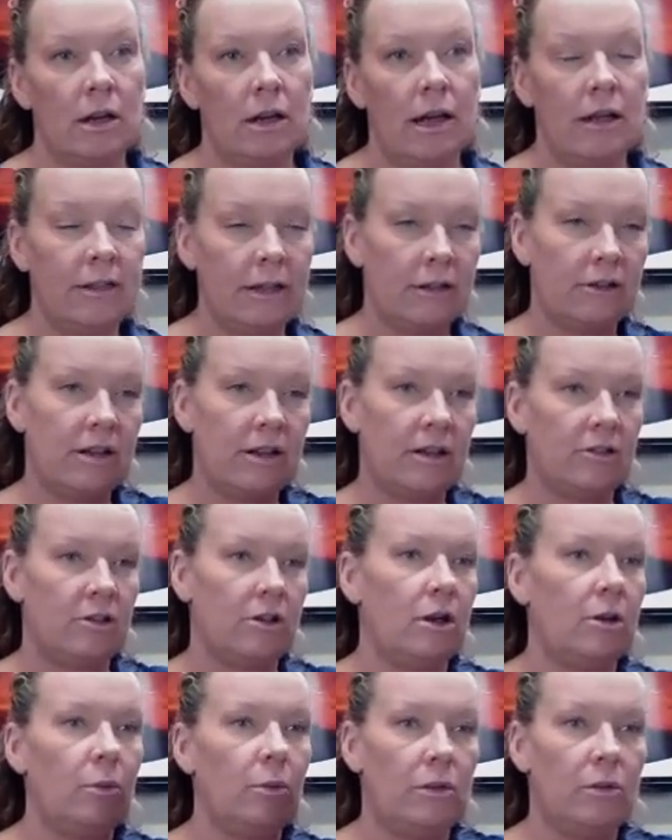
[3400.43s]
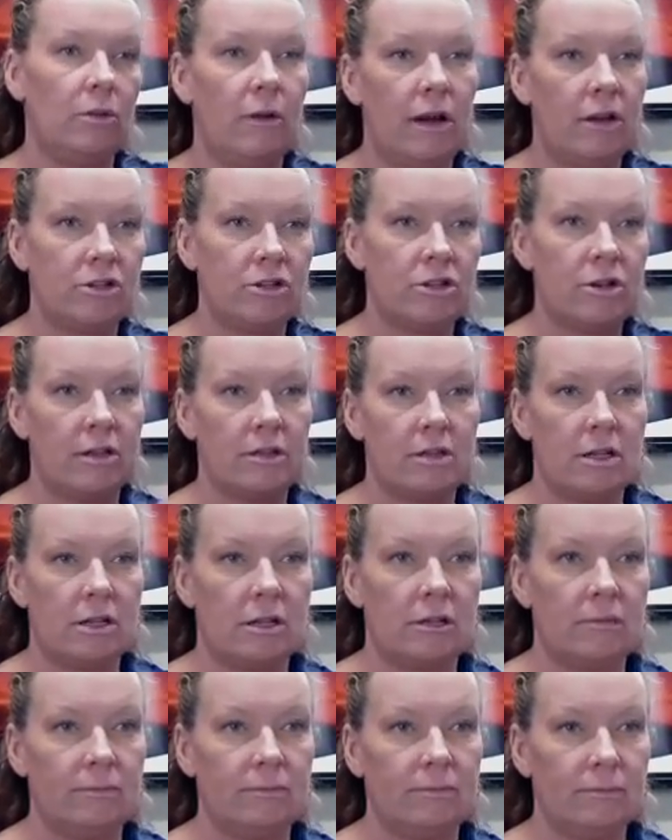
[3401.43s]
And they taste good with the ranch
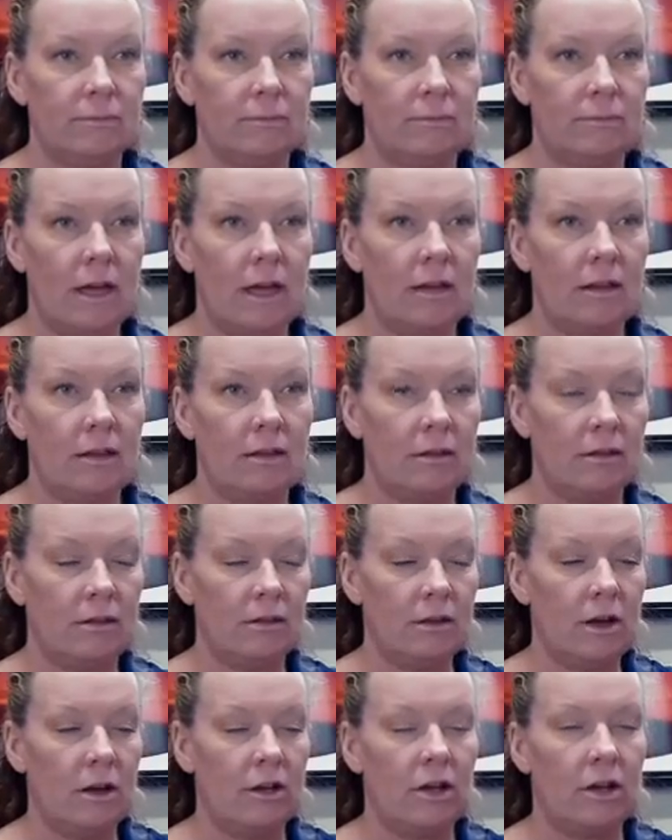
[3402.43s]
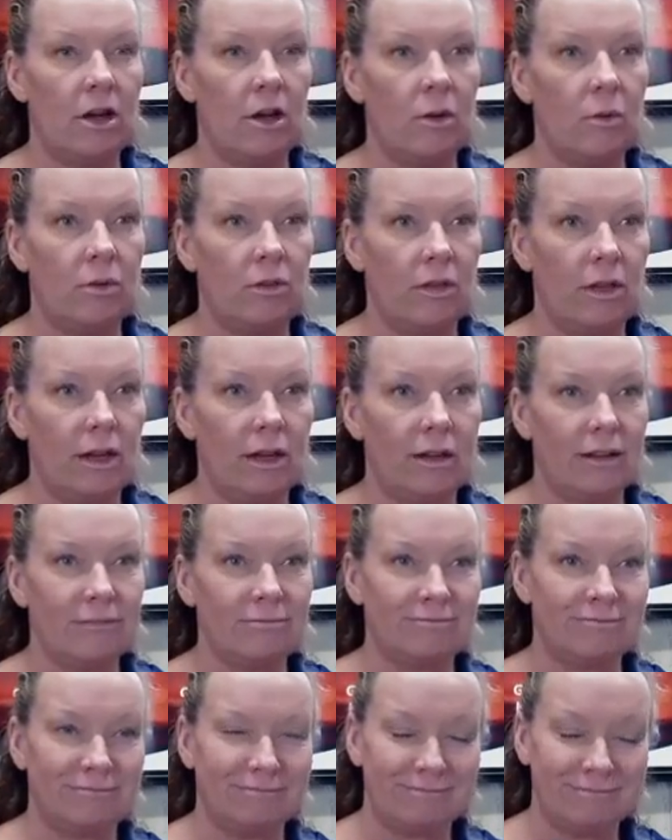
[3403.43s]
dressing. And there you go with like,
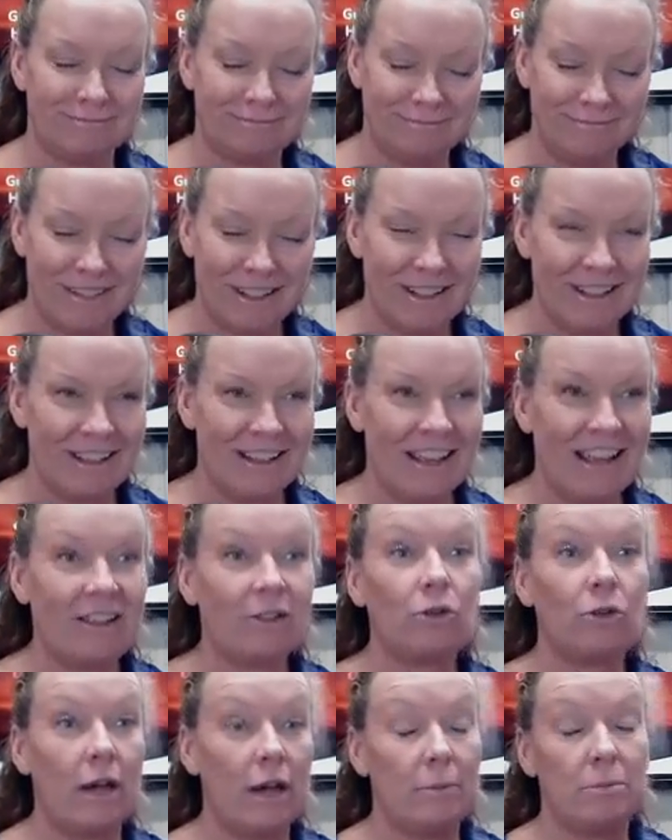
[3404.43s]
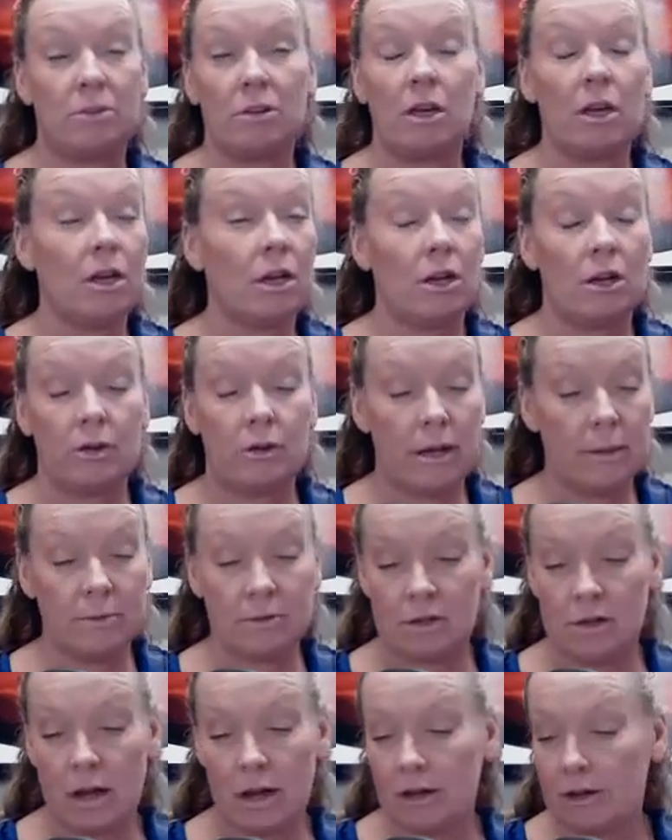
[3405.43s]
and grapes. Grapes
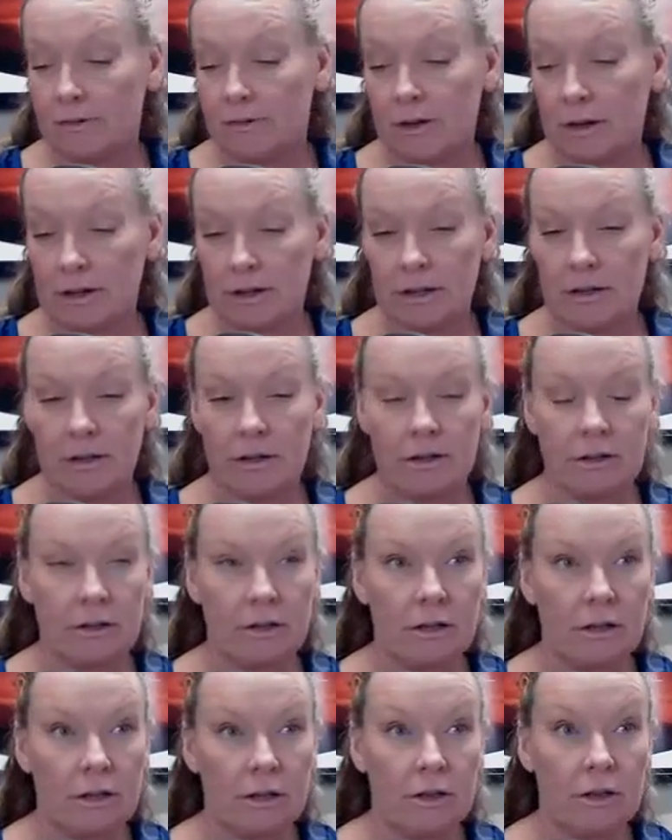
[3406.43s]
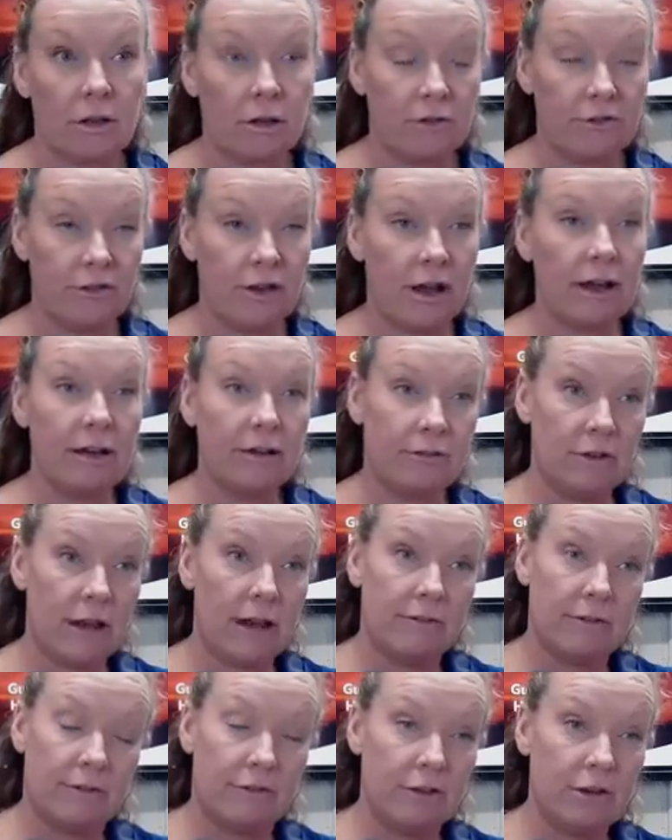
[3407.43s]
are not your friend either. They're fine if you
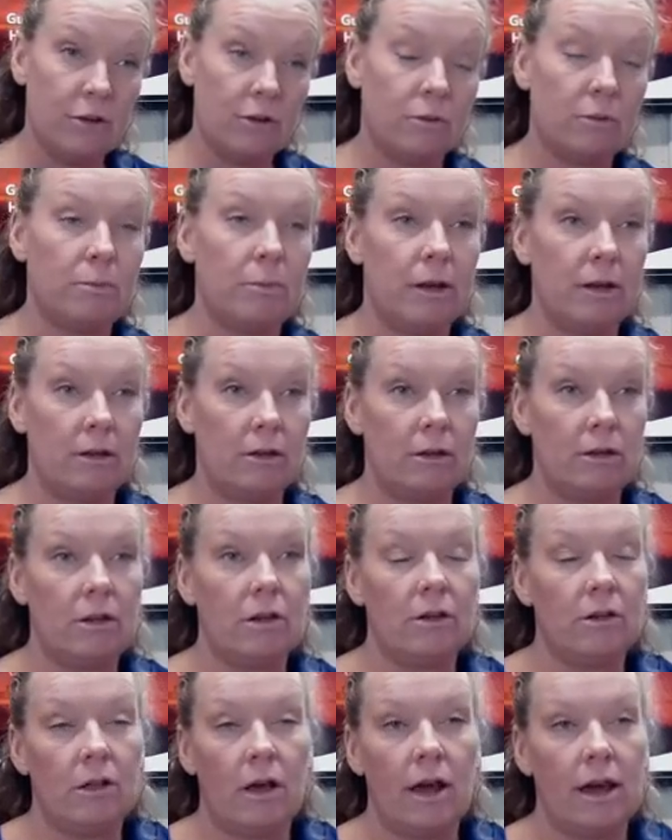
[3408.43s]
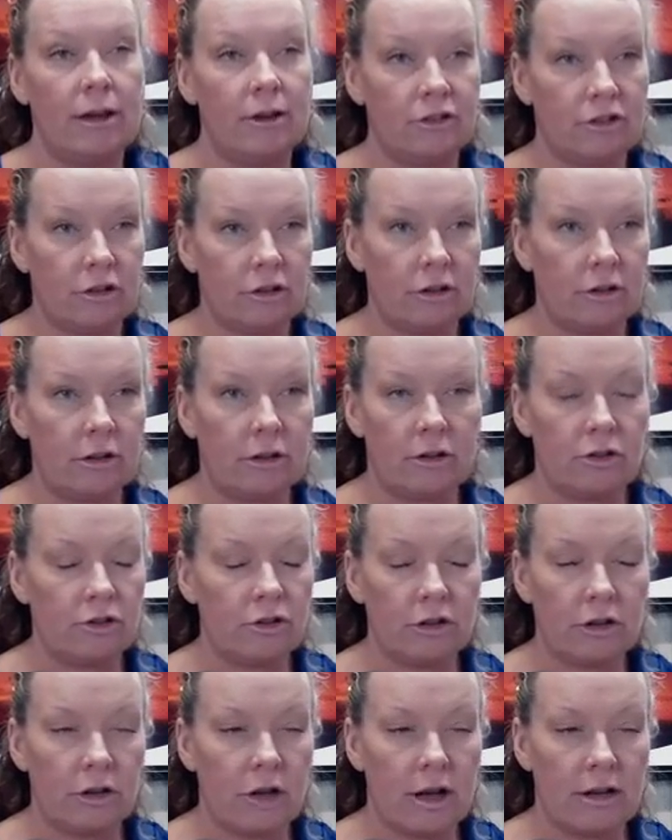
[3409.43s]
have a few, but they're the high
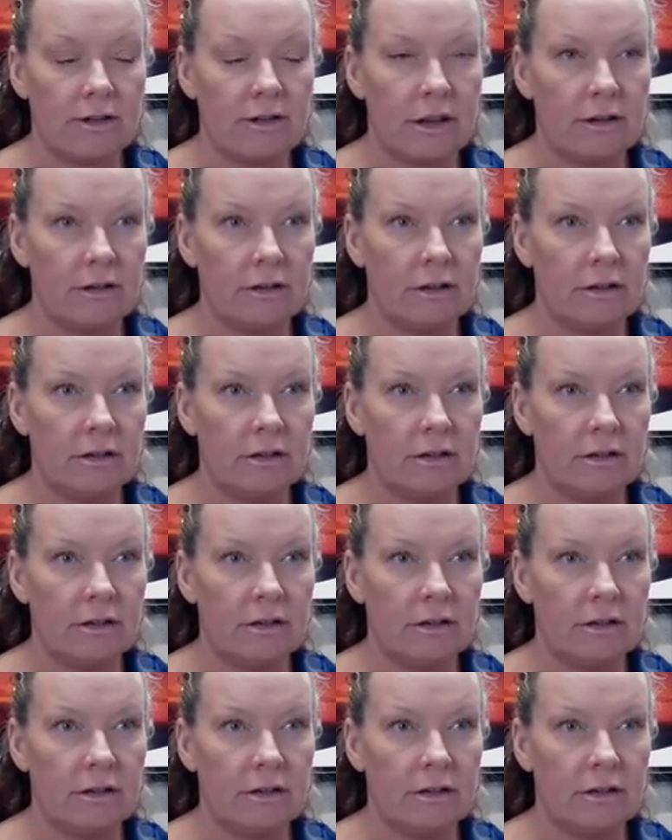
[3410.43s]
sugar contented.